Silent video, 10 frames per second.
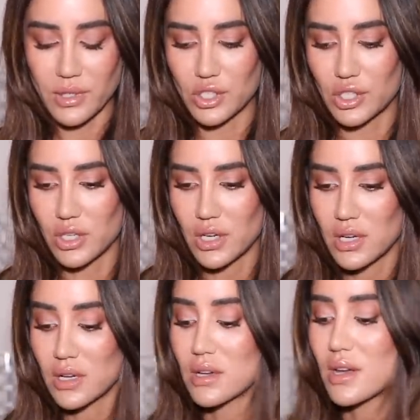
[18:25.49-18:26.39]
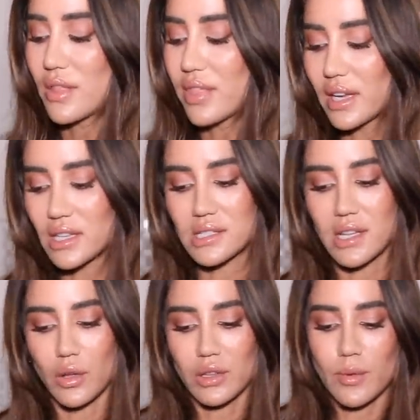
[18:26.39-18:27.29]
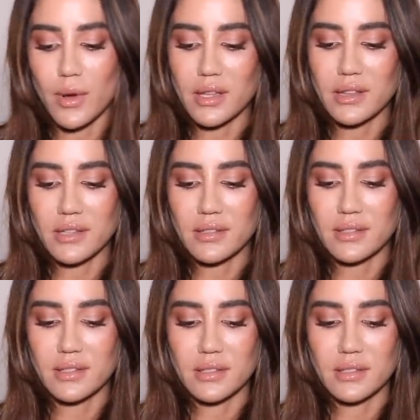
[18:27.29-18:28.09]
which I think is the only one that